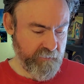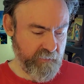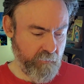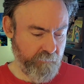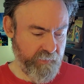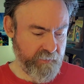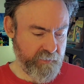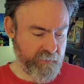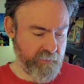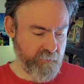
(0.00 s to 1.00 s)
So it's
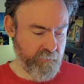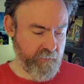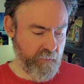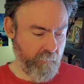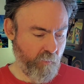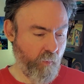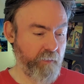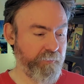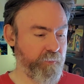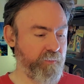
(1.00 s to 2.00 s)
issues
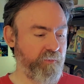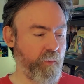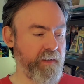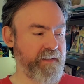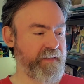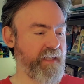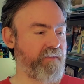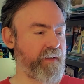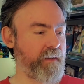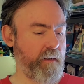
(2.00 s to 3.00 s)
1 through
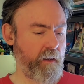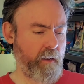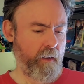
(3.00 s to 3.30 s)
47.